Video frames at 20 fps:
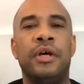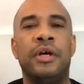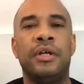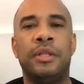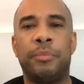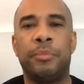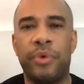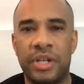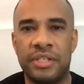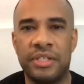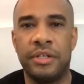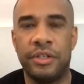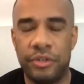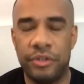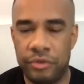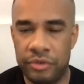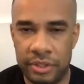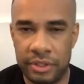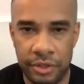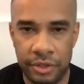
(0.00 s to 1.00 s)
the president
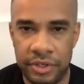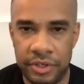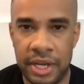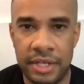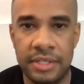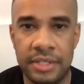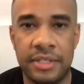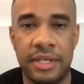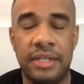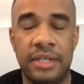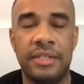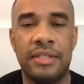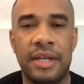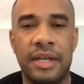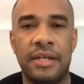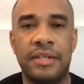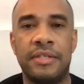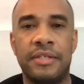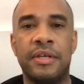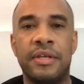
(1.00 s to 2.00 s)
of the United States
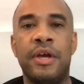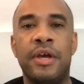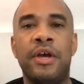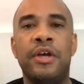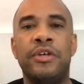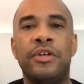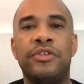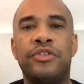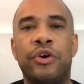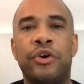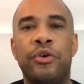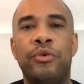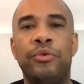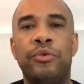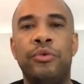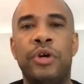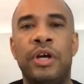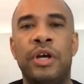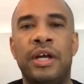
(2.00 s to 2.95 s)
says. So